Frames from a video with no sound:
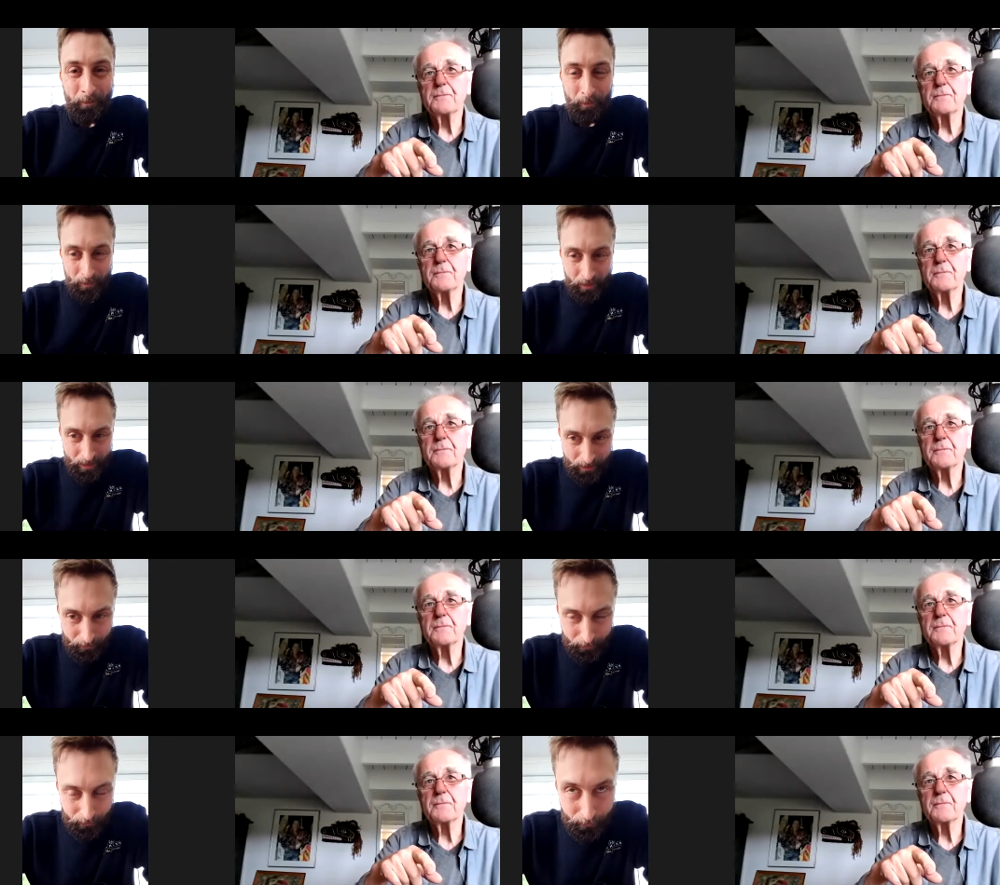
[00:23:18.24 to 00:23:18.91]

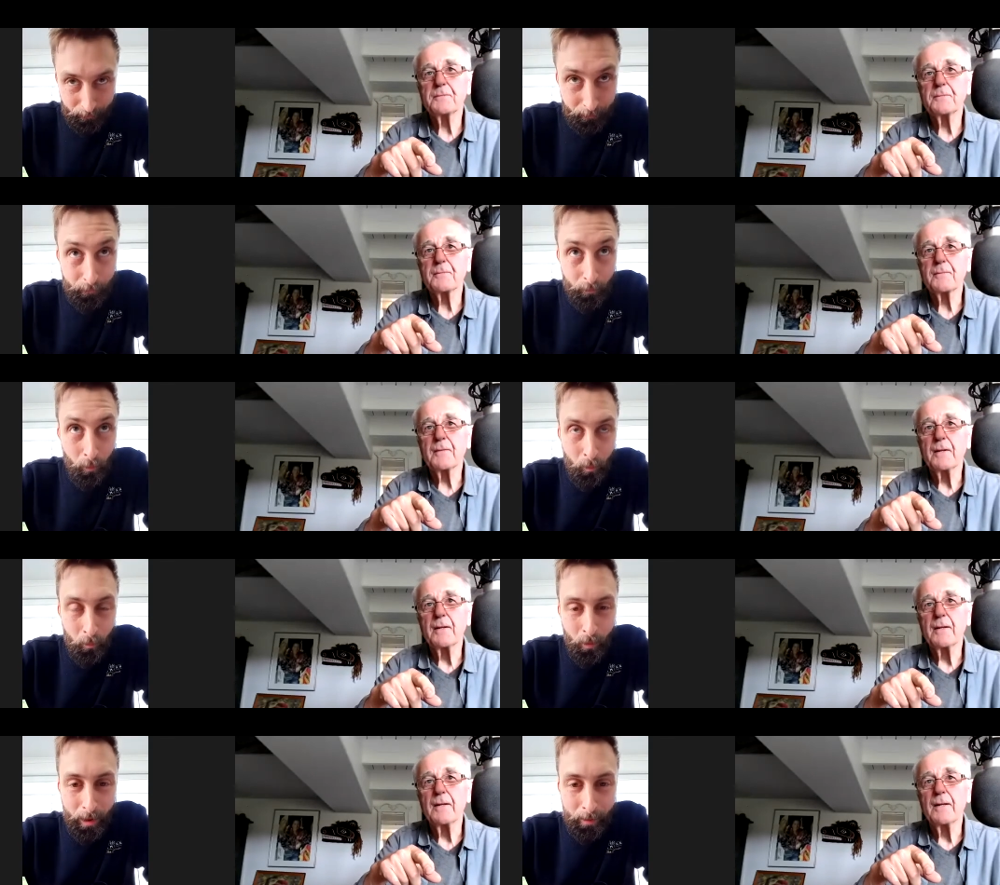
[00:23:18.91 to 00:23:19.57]
Speaker 1: there's
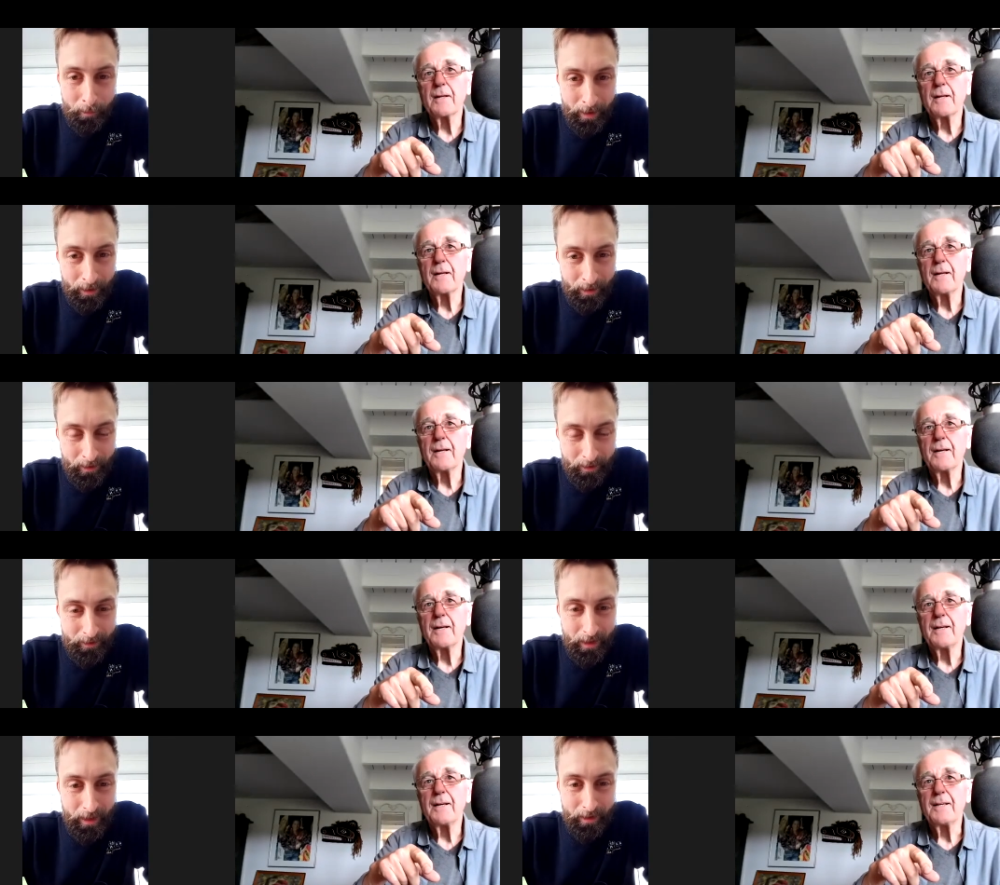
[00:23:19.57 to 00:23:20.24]
four
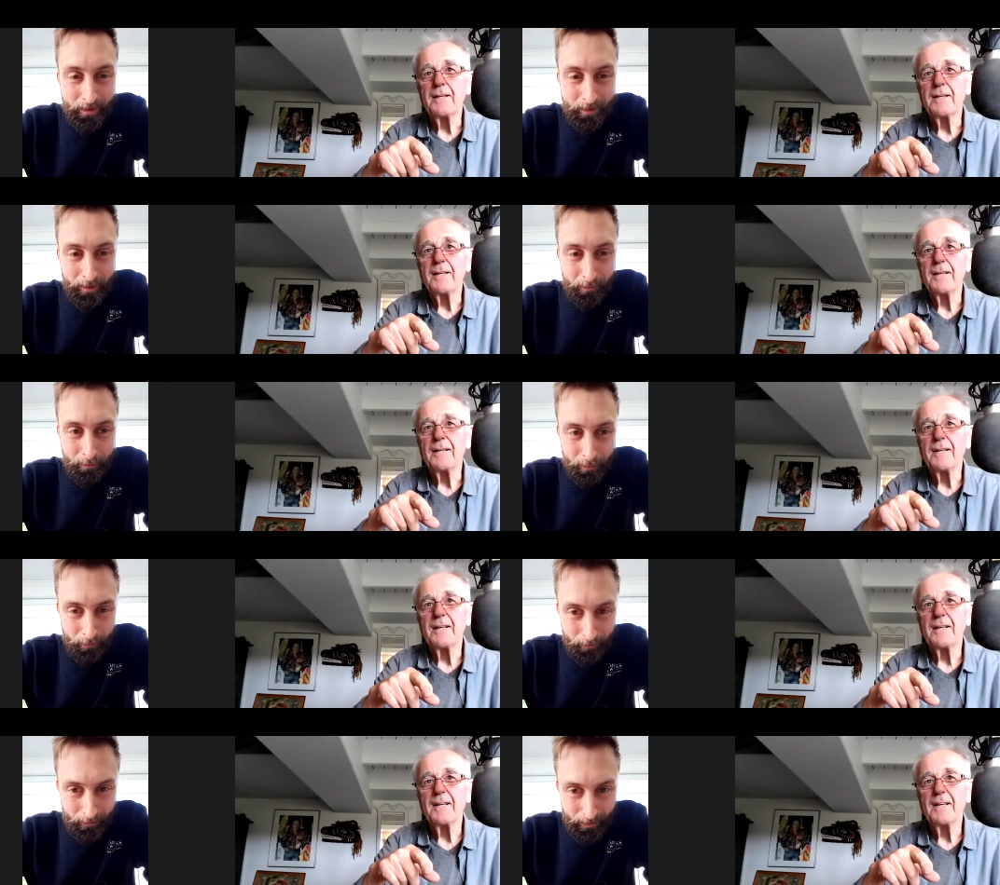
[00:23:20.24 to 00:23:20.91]
winemakers and it's
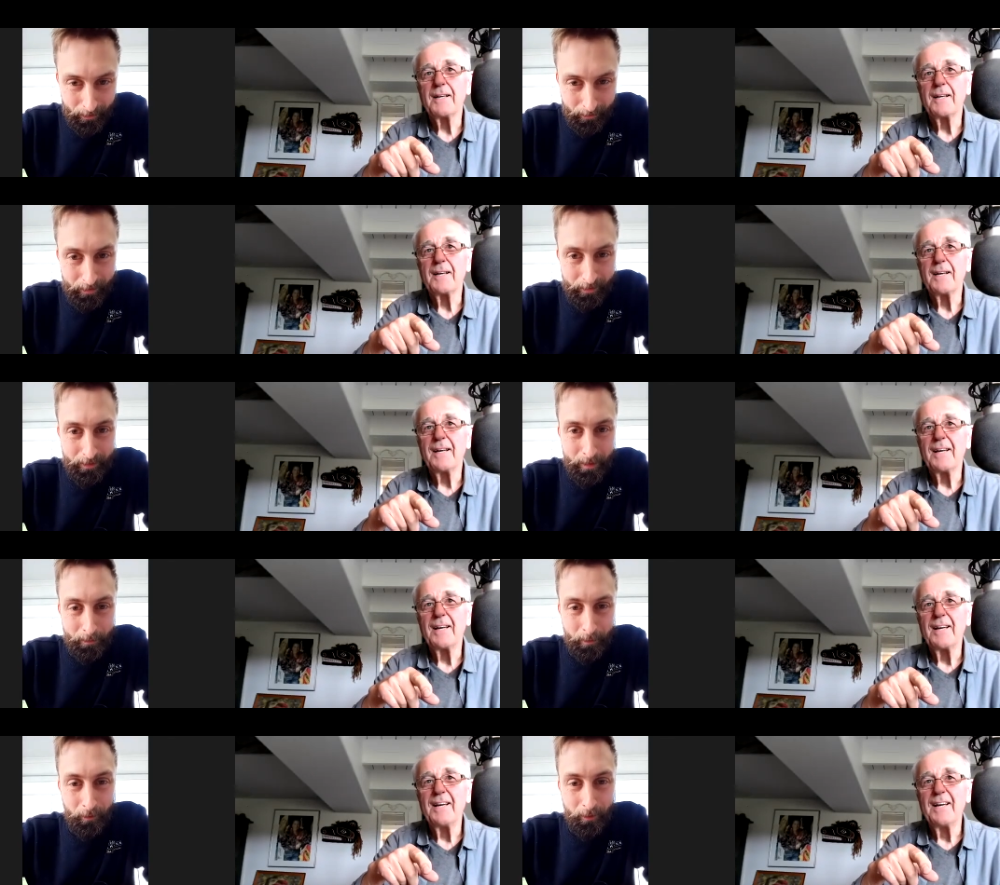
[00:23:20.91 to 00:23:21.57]
completely
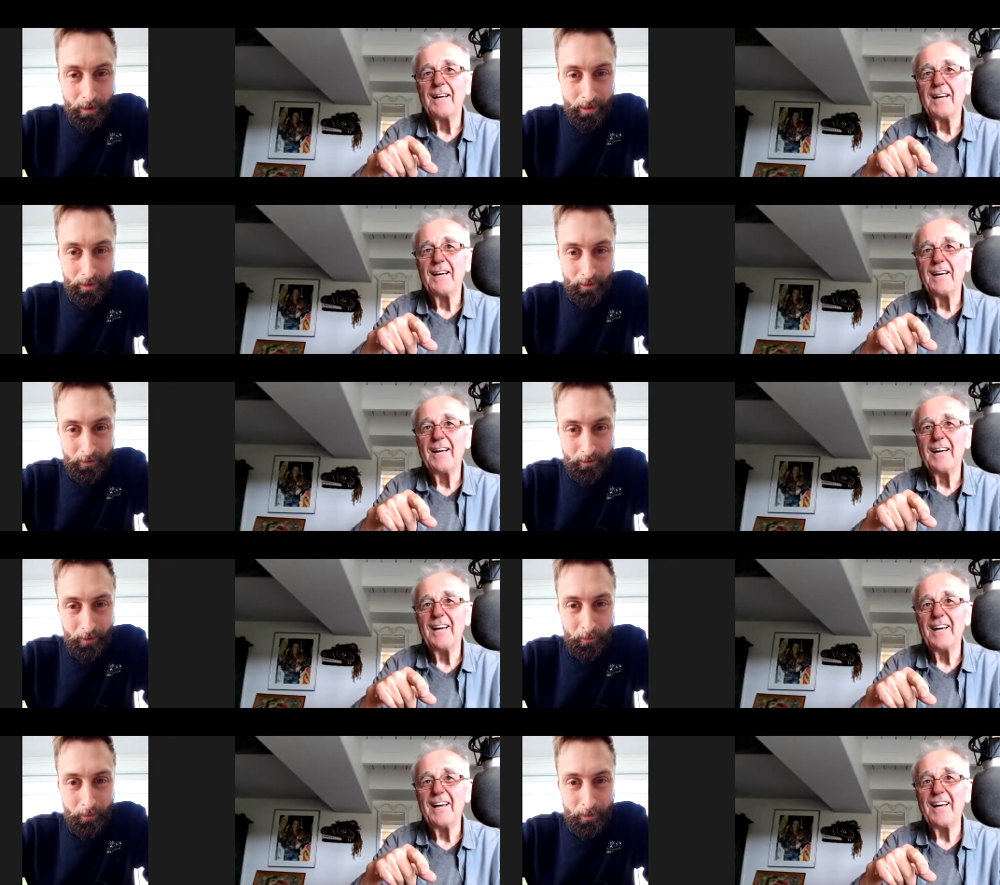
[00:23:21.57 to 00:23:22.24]
democratic.
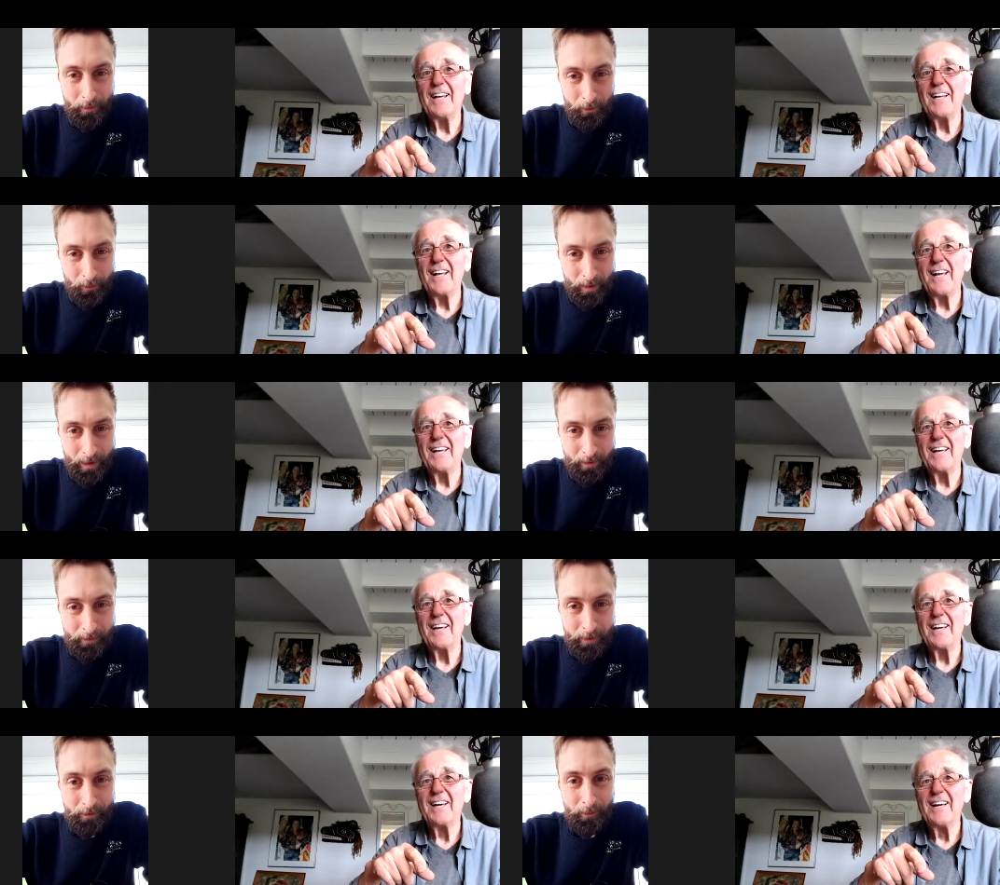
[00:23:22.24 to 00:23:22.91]
So we all
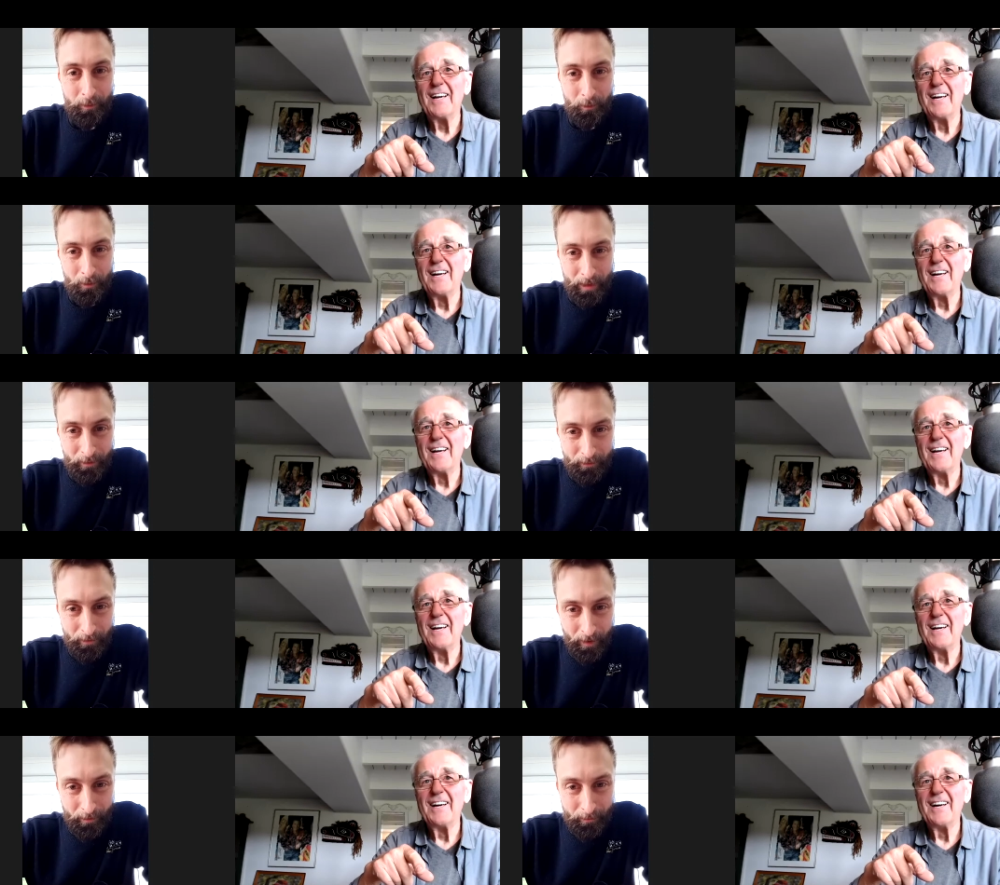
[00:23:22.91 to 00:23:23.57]
have a
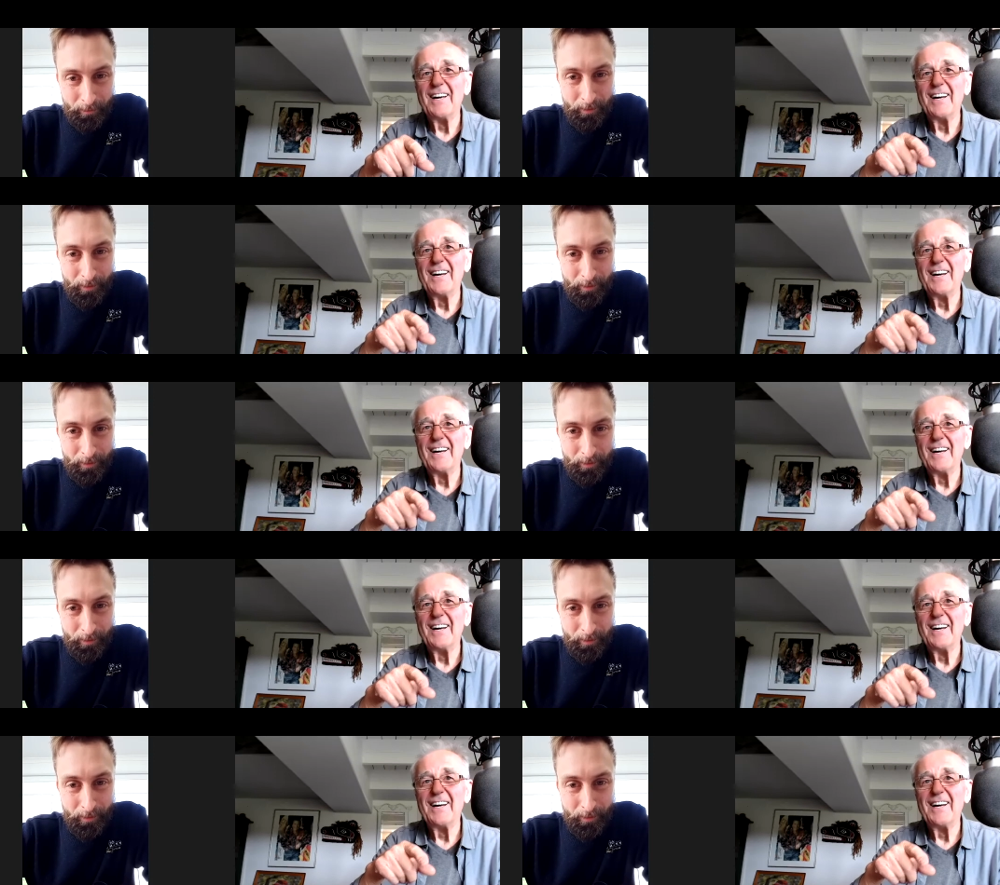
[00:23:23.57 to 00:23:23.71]
25%